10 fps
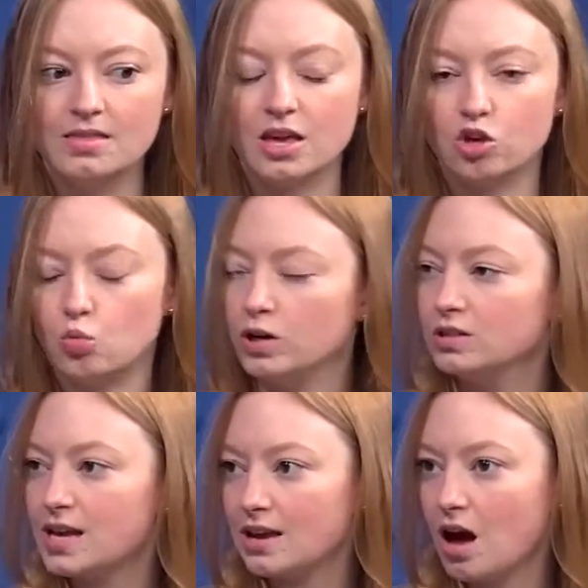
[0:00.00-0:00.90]
that you
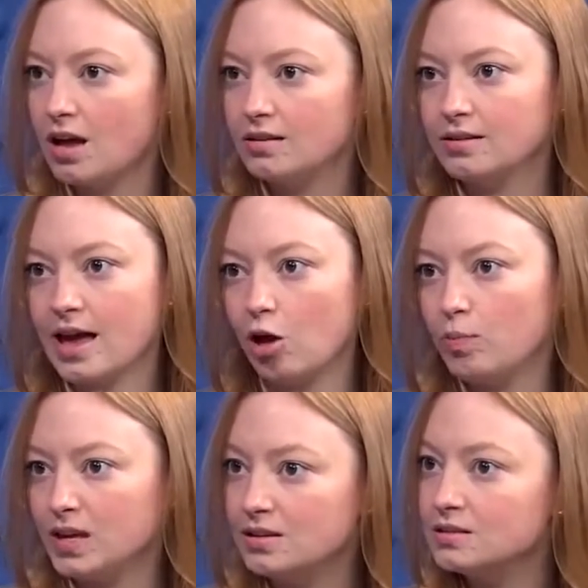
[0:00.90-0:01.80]
will take on
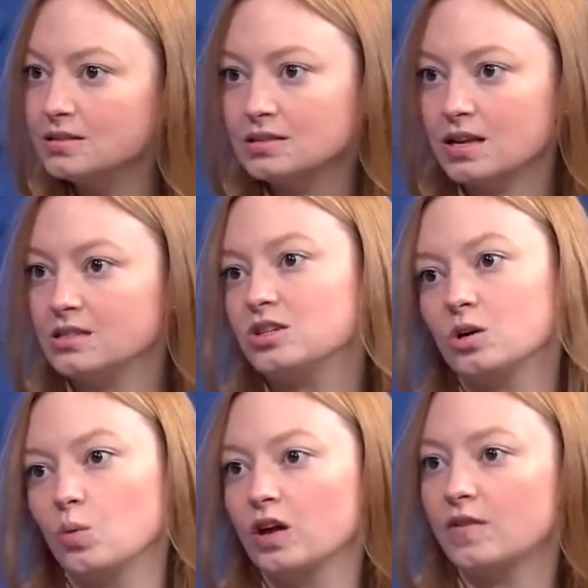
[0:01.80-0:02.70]
LPs and
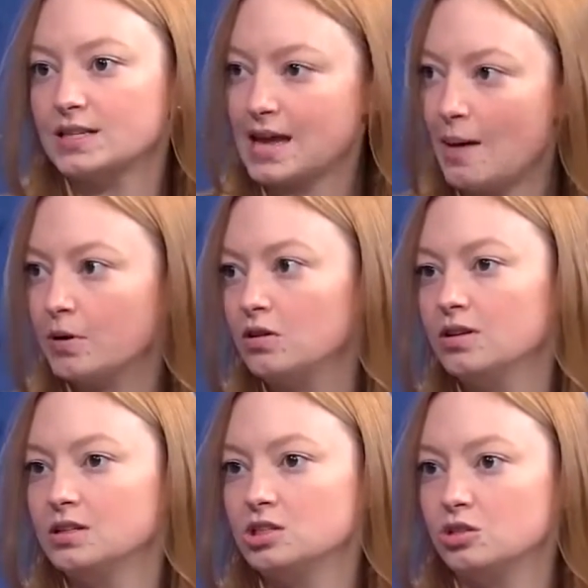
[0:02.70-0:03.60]
turn Winklevoss
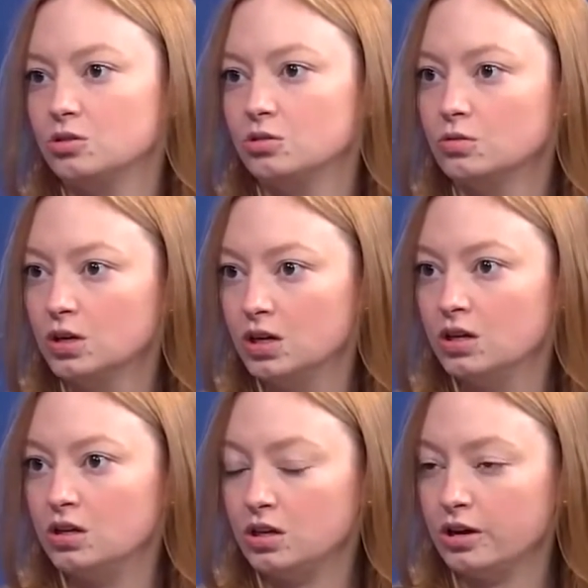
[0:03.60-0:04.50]
Capital into
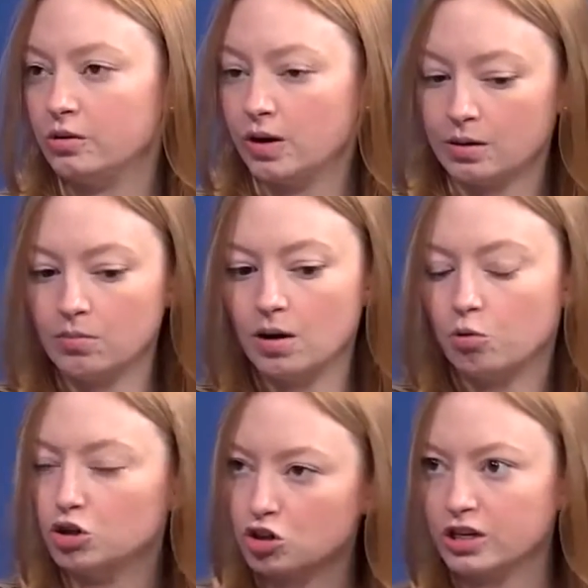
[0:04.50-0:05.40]
a
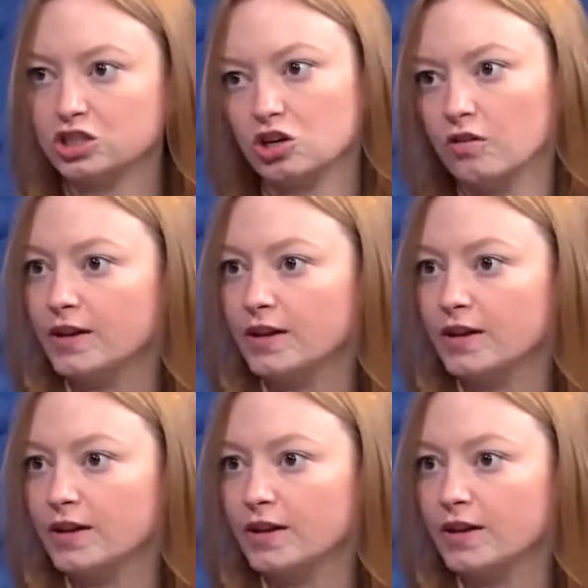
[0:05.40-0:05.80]
more traditional